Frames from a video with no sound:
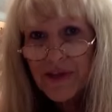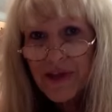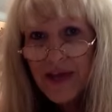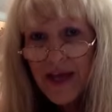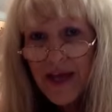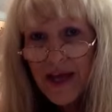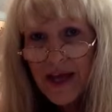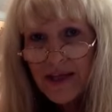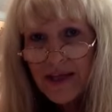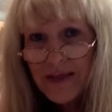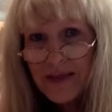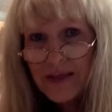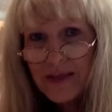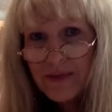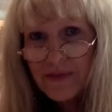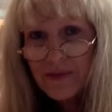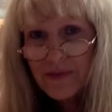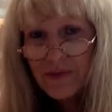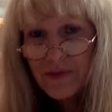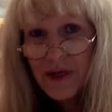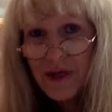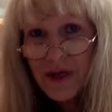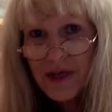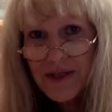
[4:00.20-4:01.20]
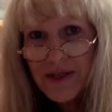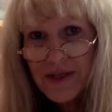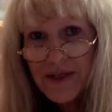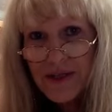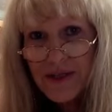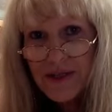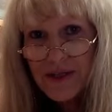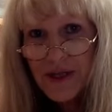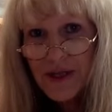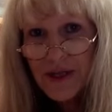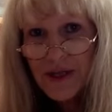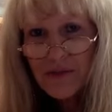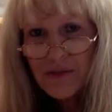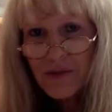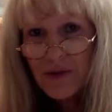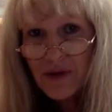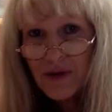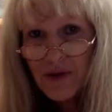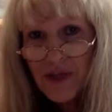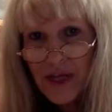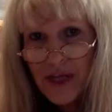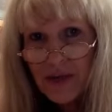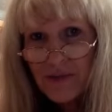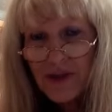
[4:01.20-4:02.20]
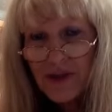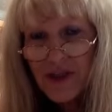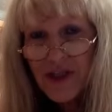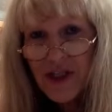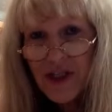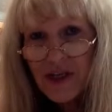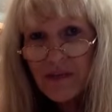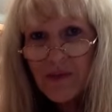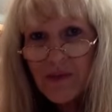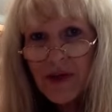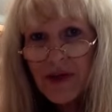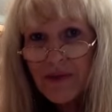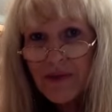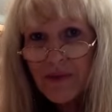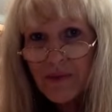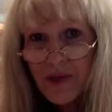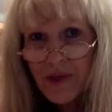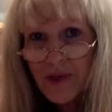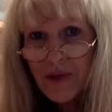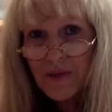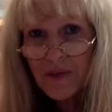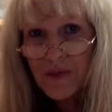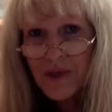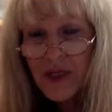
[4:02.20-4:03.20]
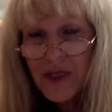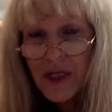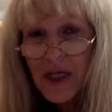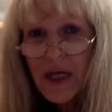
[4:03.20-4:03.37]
the acid from causing any more damage in my throat,